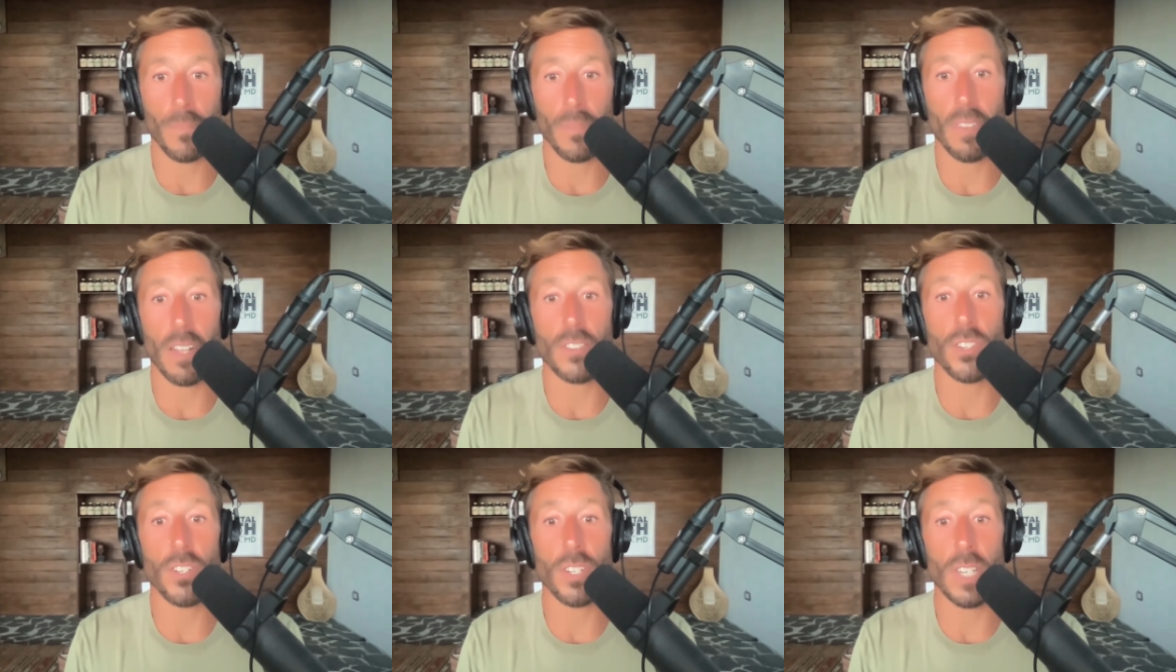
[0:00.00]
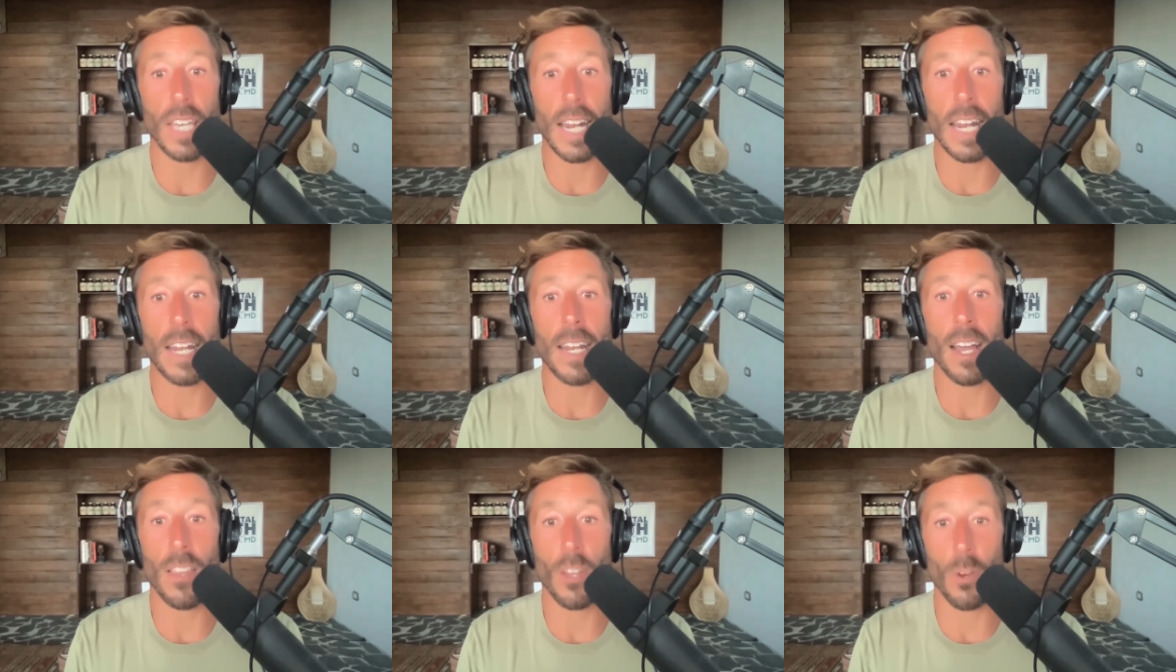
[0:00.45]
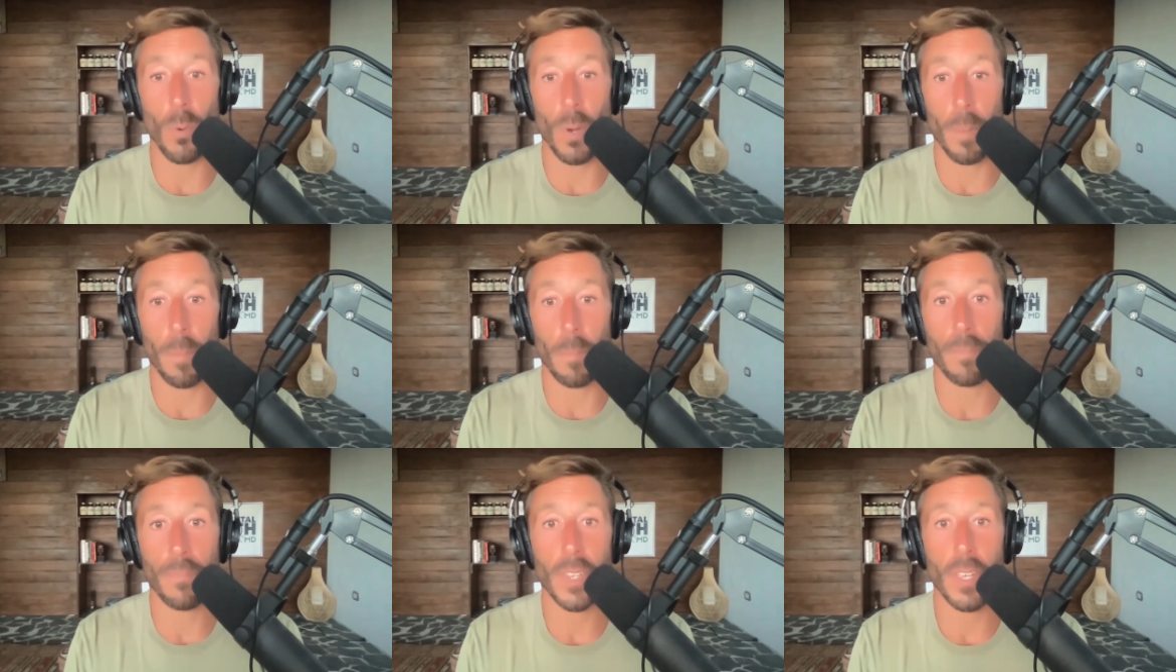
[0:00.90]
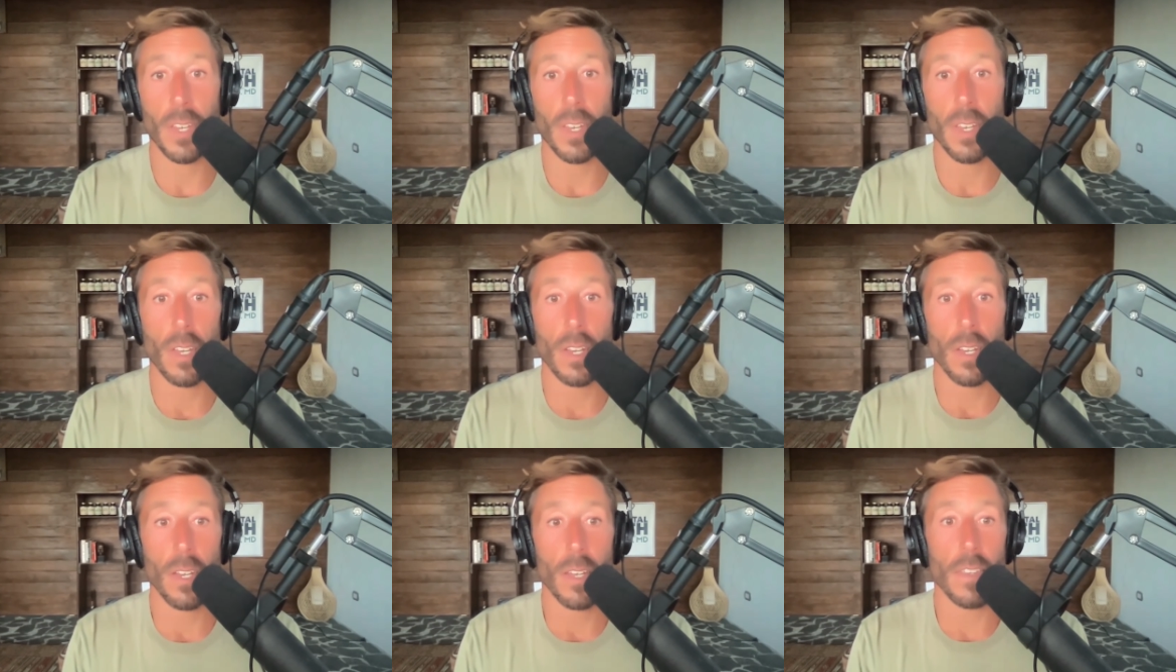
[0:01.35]
Let's look at another one.
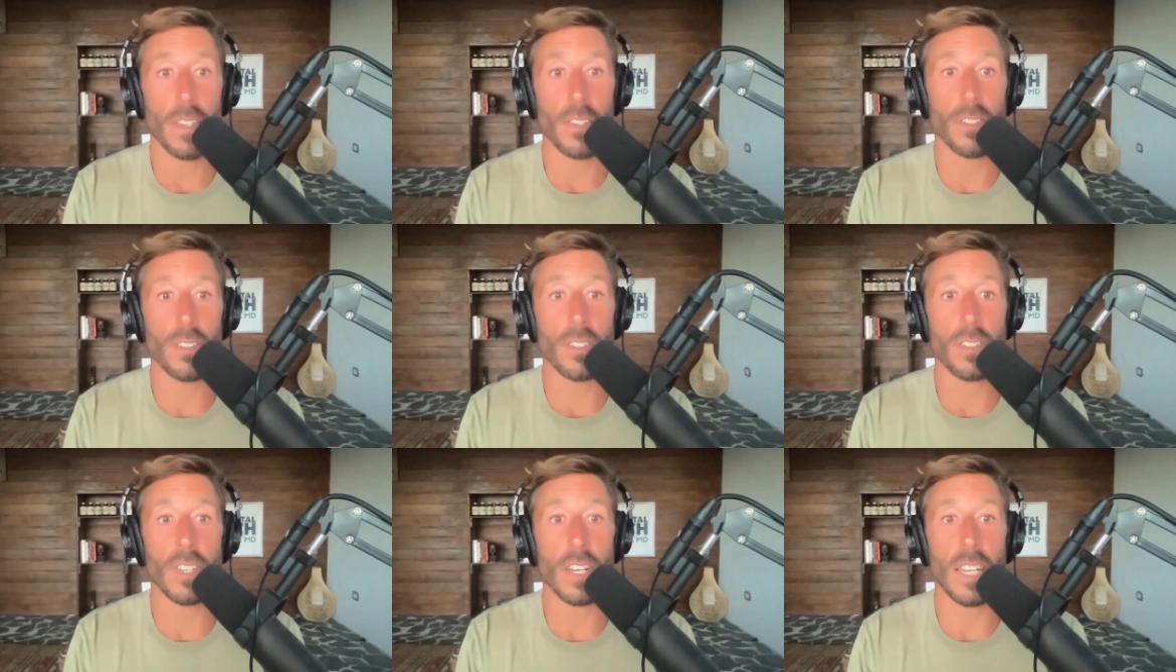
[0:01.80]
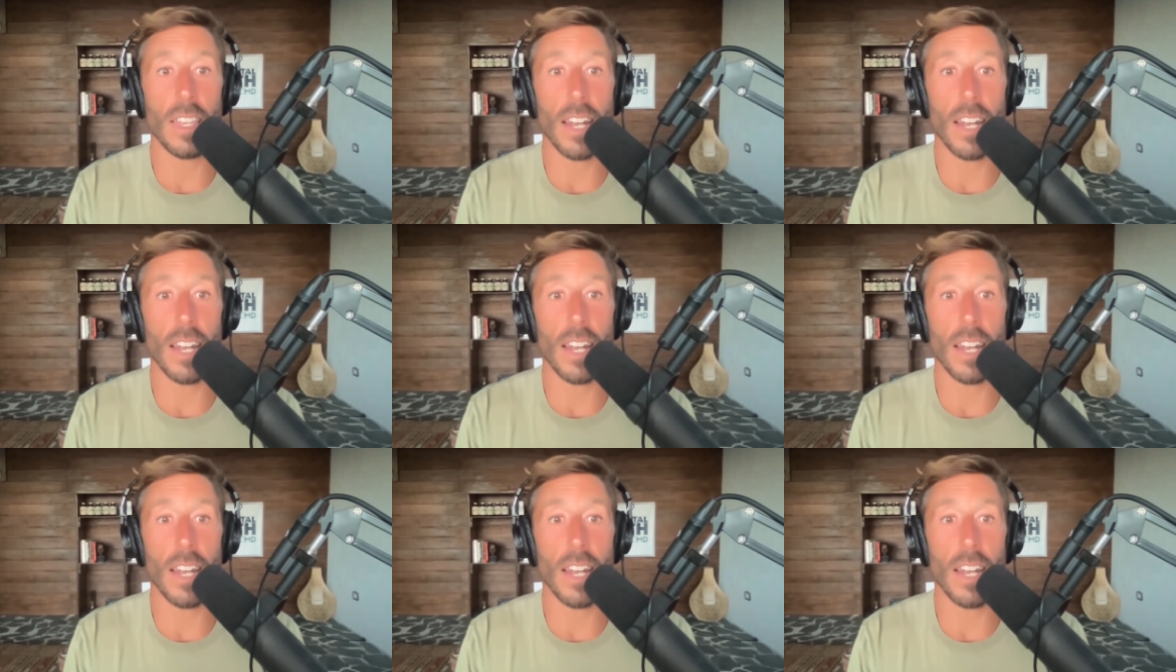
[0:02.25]
This is a study